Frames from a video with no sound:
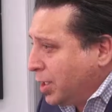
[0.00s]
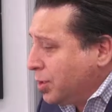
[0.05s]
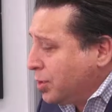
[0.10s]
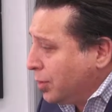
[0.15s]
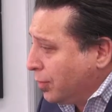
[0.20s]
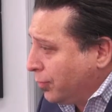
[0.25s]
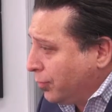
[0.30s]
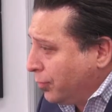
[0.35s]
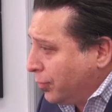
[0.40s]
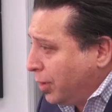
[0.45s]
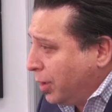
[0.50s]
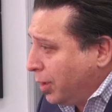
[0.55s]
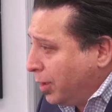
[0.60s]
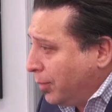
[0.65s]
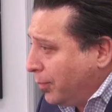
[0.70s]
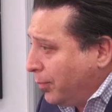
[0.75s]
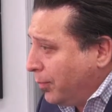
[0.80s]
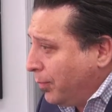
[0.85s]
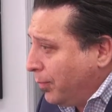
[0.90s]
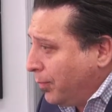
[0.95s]
of
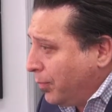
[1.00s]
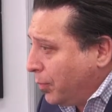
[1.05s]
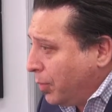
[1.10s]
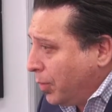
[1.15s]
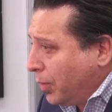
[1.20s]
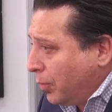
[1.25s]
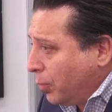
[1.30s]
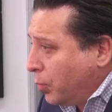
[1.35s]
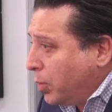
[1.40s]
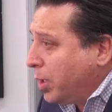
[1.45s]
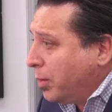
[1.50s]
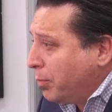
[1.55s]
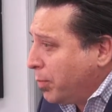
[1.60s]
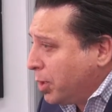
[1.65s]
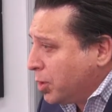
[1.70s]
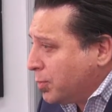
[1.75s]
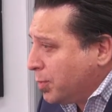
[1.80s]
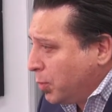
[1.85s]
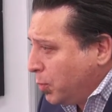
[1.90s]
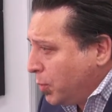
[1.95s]
um
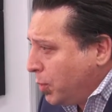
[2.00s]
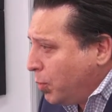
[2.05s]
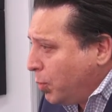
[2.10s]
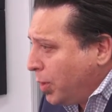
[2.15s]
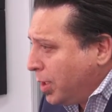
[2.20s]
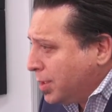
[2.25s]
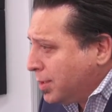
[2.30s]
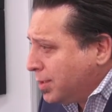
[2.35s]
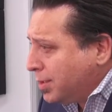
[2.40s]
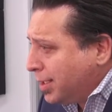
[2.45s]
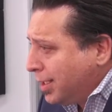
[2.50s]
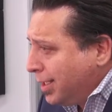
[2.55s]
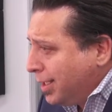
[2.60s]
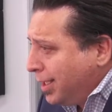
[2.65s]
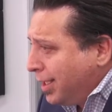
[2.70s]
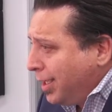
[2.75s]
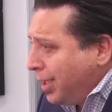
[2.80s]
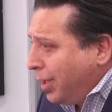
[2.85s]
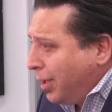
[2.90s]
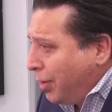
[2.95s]
reimbursement requests
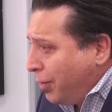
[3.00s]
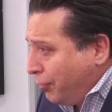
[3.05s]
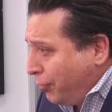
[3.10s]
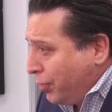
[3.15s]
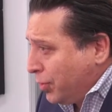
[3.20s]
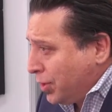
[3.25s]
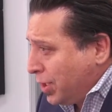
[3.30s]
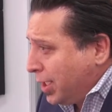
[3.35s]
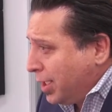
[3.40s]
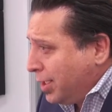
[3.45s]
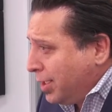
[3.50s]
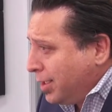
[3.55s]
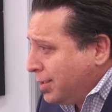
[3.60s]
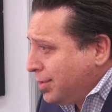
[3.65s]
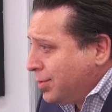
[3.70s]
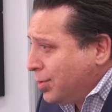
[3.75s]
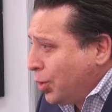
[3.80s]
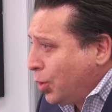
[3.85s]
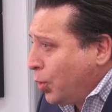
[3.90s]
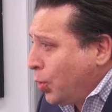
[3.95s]
uh, for tickets
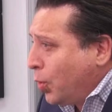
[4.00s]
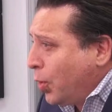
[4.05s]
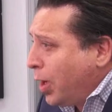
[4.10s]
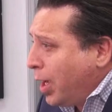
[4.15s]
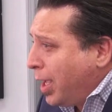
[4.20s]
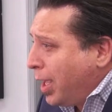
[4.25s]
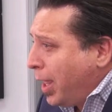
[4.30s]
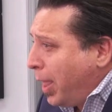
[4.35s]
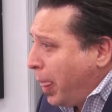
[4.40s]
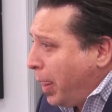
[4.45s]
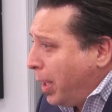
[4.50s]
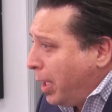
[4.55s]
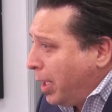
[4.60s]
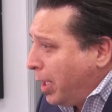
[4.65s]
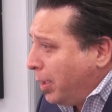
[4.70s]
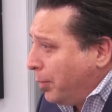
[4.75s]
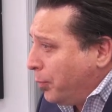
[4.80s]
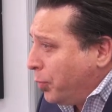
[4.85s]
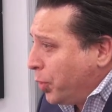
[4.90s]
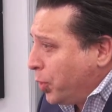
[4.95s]
so
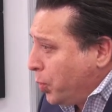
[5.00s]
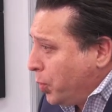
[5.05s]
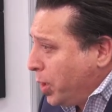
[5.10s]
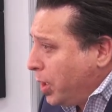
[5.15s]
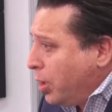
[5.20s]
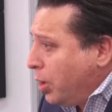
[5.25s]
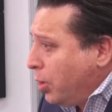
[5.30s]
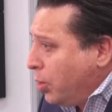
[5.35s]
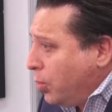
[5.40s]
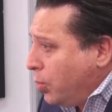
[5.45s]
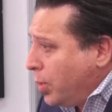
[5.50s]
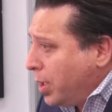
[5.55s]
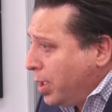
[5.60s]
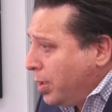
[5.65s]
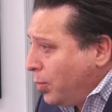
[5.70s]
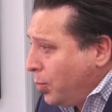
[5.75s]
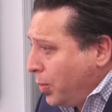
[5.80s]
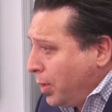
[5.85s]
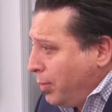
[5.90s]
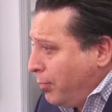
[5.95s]
in Puerto Rico, we,
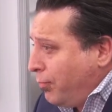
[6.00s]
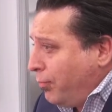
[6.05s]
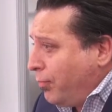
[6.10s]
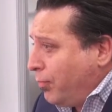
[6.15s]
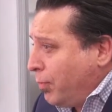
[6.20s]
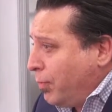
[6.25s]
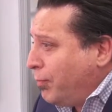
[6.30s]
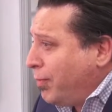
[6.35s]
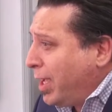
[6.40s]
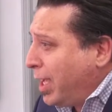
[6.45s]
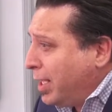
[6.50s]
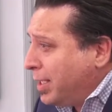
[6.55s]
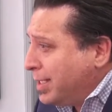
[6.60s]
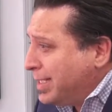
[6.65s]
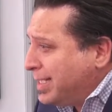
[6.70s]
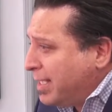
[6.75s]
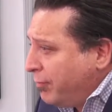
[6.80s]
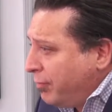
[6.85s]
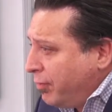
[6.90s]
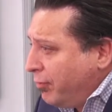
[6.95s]
we've we've had
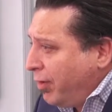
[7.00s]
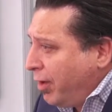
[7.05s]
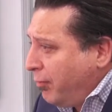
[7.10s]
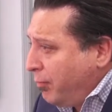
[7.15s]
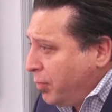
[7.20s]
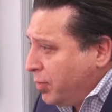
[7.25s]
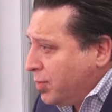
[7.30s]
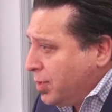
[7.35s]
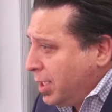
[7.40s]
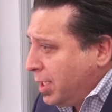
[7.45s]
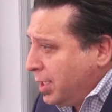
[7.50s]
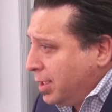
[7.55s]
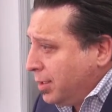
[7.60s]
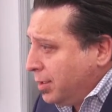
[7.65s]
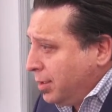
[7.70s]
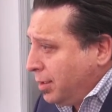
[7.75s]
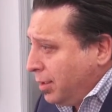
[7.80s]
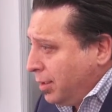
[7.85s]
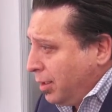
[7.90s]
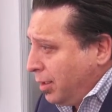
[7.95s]
75%
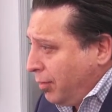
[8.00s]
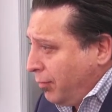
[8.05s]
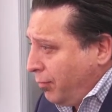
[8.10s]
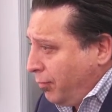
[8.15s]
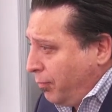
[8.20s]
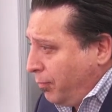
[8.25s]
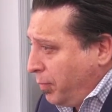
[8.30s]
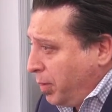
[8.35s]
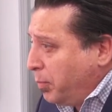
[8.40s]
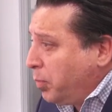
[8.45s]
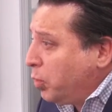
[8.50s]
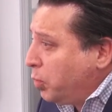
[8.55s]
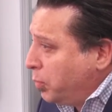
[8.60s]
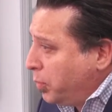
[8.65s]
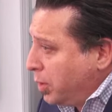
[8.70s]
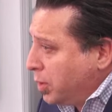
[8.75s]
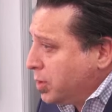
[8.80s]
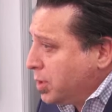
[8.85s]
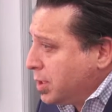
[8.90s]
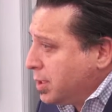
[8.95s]
of people who
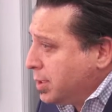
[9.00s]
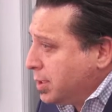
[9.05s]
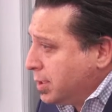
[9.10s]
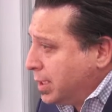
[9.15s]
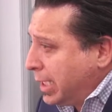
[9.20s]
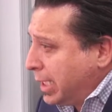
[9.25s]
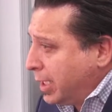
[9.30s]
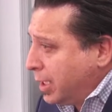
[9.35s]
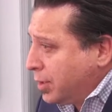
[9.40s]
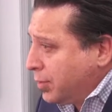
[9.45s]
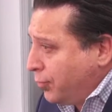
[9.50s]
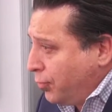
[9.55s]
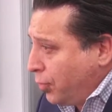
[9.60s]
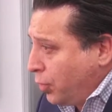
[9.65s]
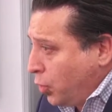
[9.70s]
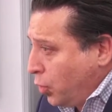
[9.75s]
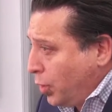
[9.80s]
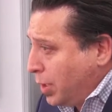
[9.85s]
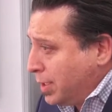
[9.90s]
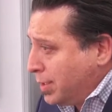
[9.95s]
purchased tickets for
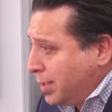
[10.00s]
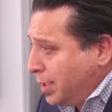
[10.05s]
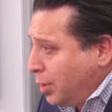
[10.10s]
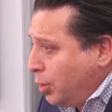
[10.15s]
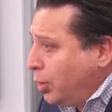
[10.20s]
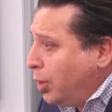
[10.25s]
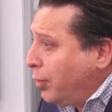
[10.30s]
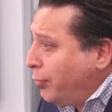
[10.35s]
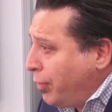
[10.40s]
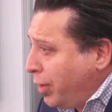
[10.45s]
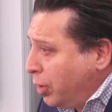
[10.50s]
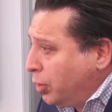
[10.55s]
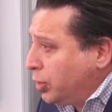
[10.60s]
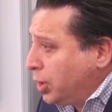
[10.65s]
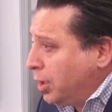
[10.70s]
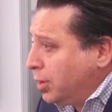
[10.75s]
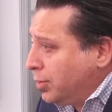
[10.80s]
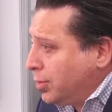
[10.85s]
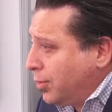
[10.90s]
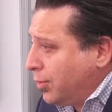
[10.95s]
Coliseo have held
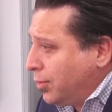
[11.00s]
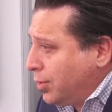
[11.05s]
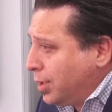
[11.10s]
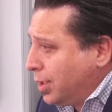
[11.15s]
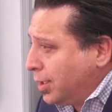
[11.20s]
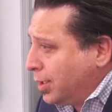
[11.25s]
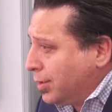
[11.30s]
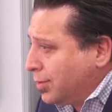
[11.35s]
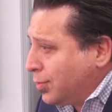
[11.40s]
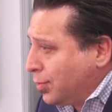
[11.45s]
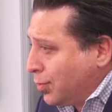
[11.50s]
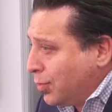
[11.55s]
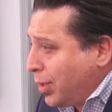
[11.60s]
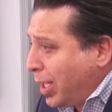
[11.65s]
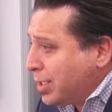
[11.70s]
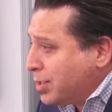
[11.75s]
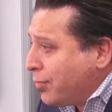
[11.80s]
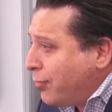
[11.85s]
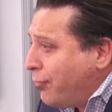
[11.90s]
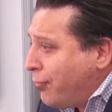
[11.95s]
on to their tickets. So okay.
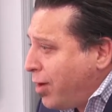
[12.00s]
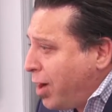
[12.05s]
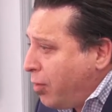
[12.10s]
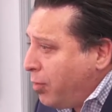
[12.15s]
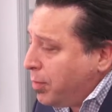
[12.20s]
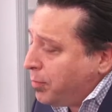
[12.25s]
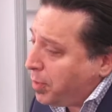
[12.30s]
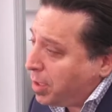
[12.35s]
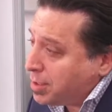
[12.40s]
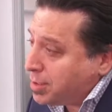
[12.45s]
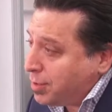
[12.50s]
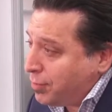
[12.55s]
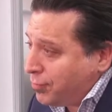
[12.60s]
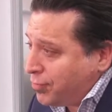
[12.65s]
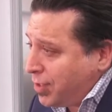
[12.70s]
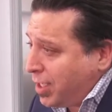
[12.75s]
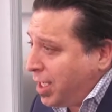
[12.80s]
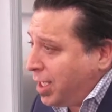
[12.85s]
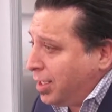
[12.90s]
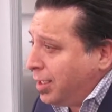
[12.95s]
that's a very positive
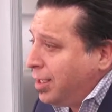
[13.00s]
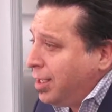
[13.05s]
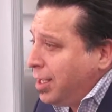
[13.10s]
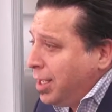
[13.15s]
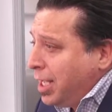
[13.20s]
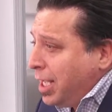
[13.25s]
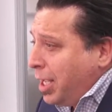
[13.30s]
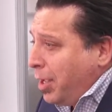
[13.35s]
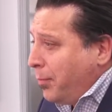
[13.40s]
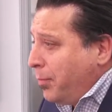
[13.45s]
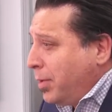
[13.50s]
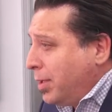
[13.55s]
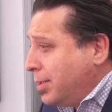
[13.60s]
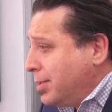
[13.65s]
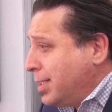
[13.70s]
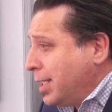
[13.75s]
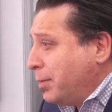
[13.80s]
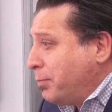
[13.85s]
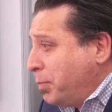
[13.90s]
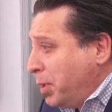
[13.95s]
sign. It means
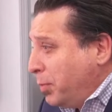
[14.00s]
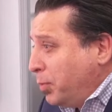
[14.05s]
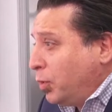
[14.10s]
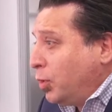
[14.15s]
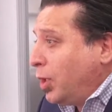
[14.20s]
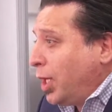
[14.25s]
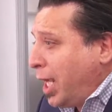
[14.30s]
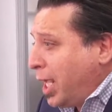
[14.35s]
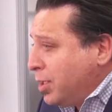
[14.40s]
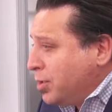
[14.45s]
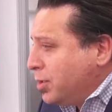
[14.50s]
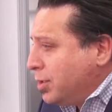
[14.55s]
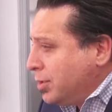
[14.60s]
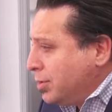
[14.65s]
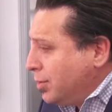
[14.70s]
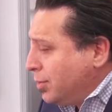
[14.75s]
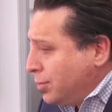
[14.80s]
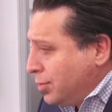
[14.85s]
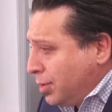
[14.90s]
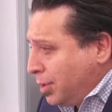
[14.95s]
that people are anxious.
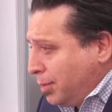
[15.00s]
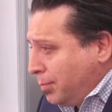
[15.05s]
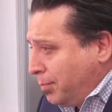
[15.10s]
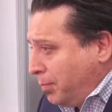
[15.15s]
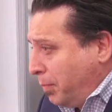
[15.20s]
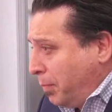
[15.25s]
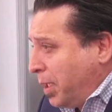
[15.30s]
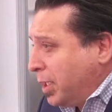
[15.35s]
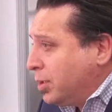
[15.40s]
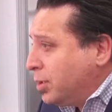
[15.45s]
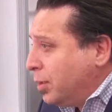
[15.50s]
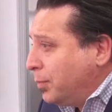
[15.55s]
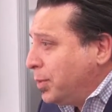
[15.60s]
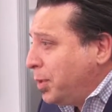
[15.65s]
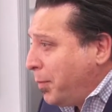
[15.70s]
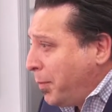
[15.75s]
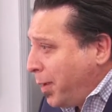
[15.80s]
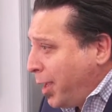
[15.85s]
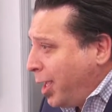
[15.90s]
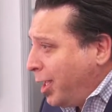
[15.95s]
There's a pent up
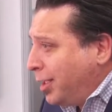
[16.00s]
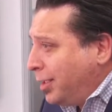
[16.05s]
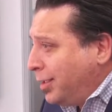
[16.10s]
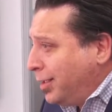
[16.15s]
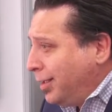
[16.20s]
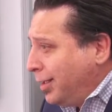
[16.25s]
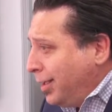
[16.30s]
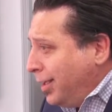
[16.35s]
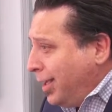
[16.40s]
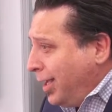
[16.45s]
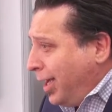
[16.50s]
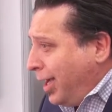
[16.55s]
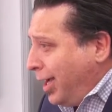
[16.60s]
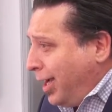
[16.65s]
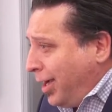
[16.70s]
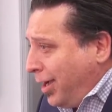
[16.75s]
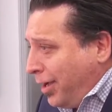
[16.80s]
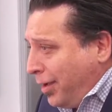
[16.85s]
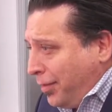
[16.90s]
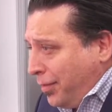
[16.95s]
demand
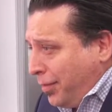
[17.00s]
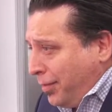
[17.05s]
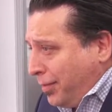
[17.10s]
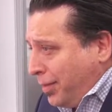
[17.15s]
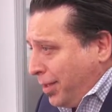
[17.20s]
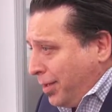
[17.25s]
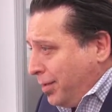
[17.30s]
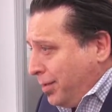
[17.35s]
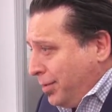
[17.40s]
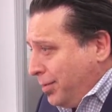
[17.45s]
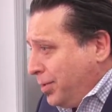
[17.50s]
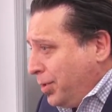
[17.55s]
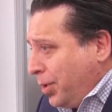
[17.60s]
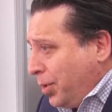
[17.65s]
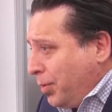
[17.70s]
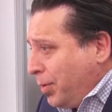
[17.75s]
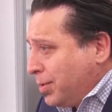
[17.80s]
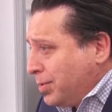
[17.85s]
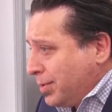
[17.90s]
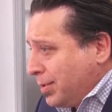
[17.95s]
uh, that you know
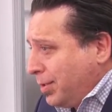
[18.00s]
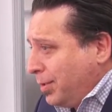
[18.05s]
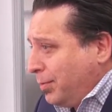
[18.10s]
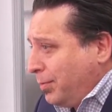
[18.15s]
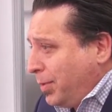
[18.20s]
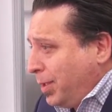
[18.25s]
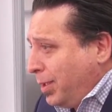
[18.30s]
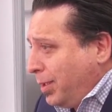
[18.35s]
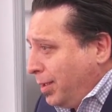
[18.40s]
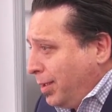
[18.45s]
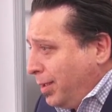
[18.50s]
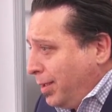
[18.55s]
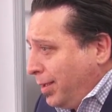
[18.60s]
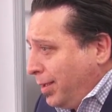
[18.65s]
that's going to be